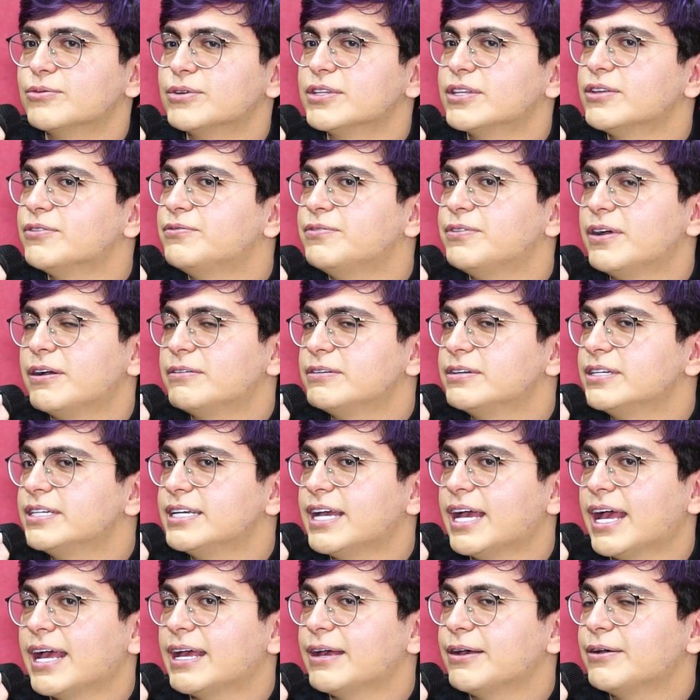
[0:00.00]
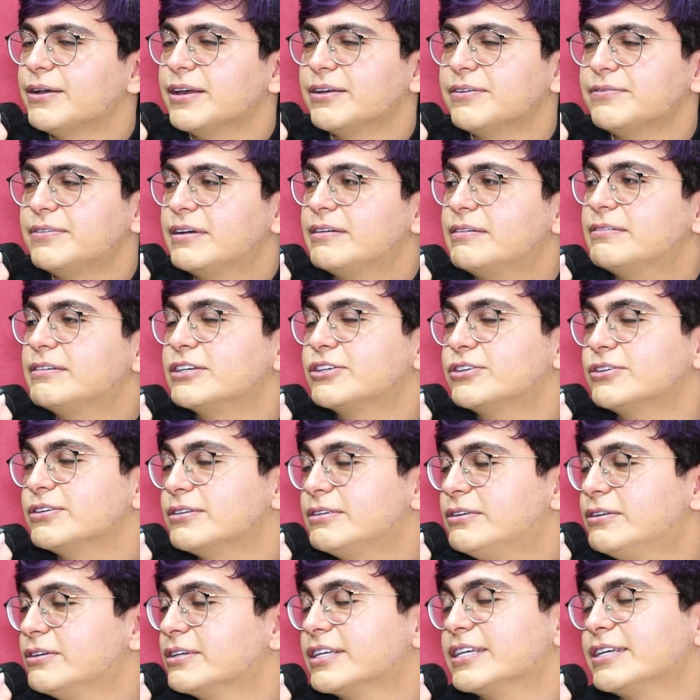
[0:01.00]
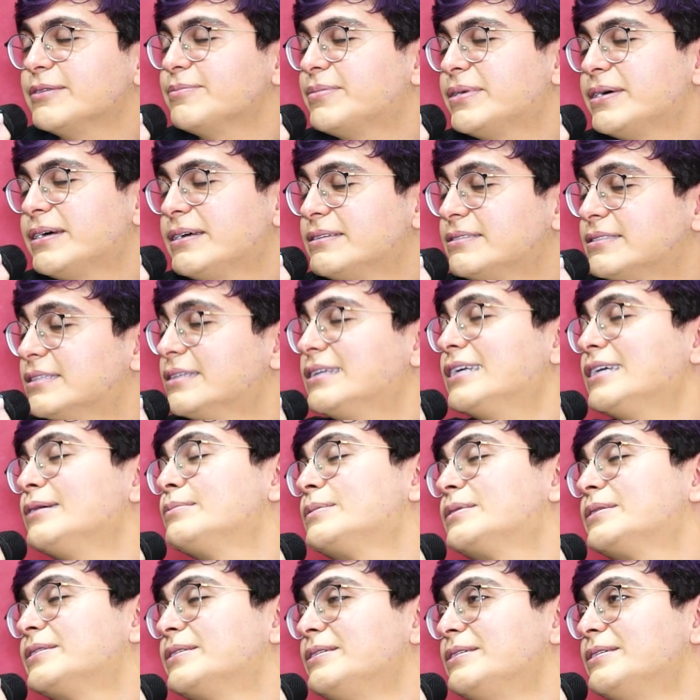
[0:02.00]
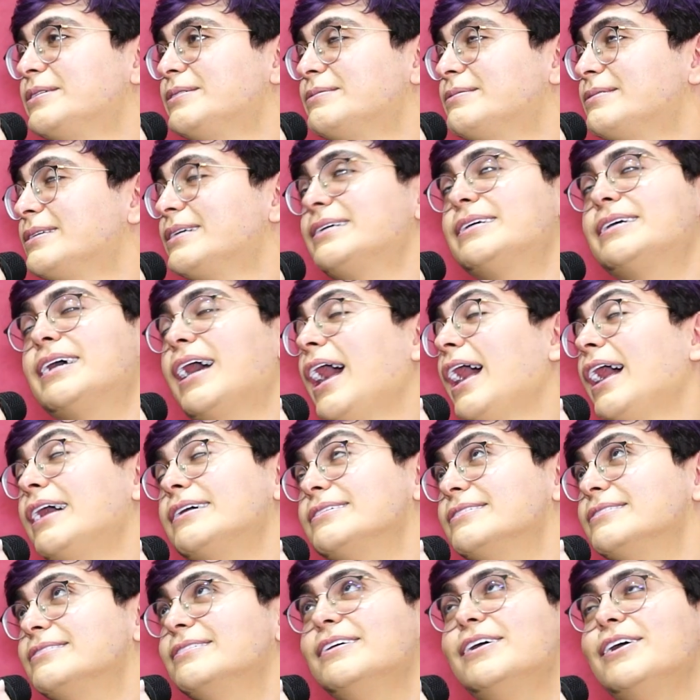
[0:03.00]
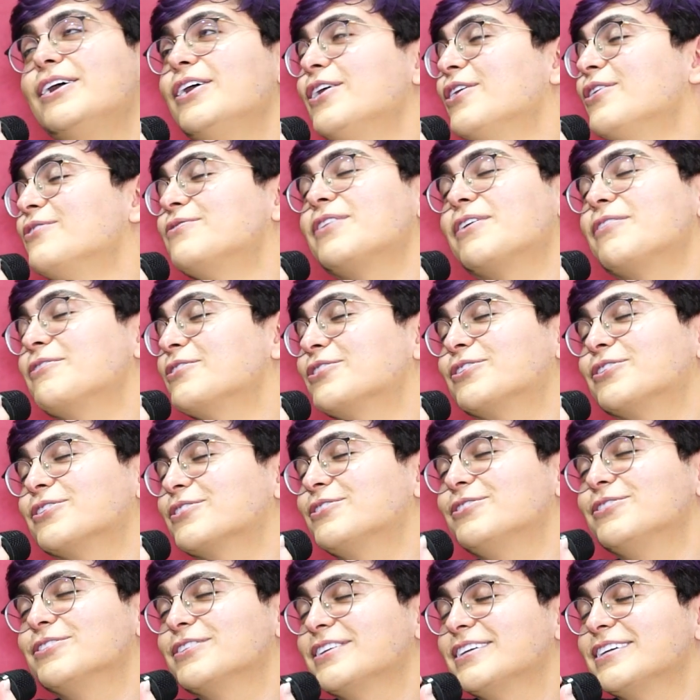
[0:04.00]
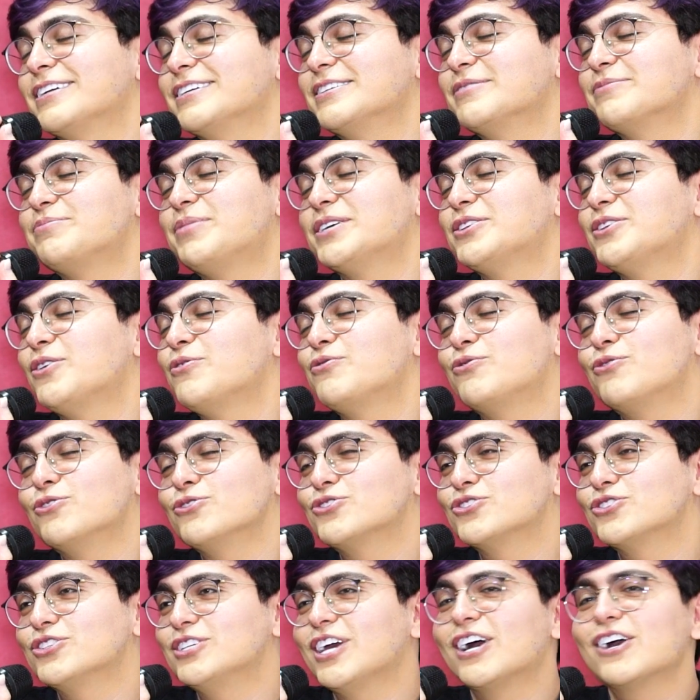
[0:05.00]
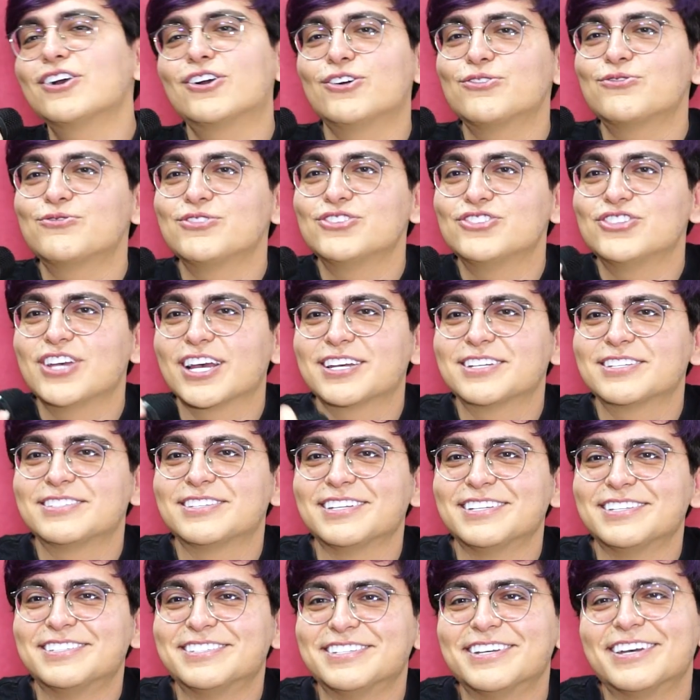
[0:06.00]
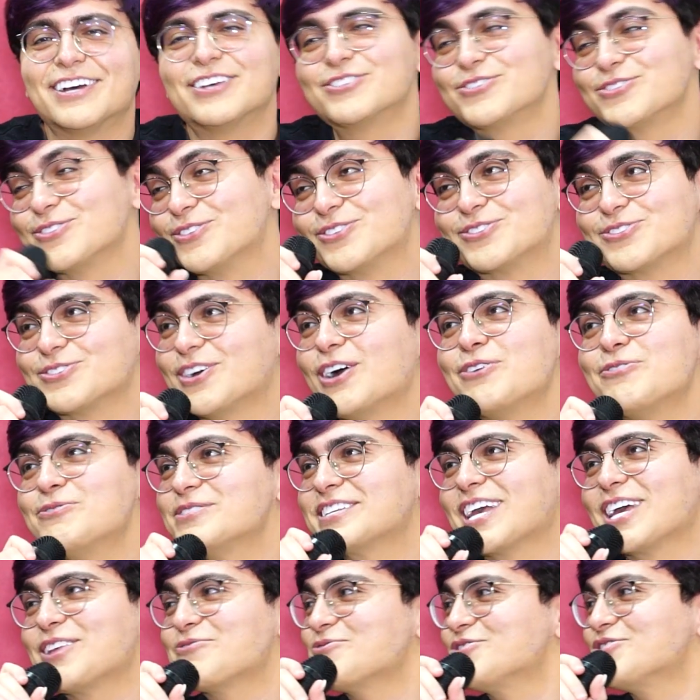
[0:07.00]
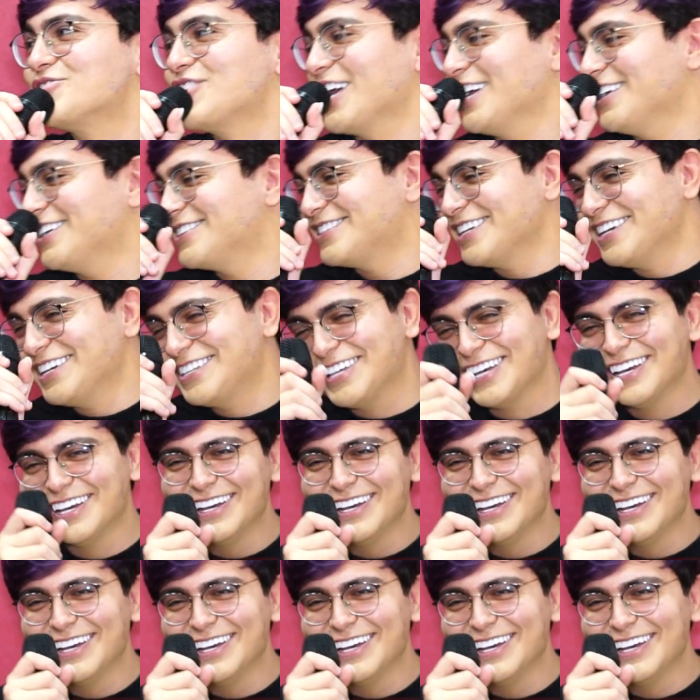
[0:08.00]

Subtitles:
With a very very good looking person, absolutely. Oh, very good looking, but unfortunately I got rejected. As usual, I always get rejected.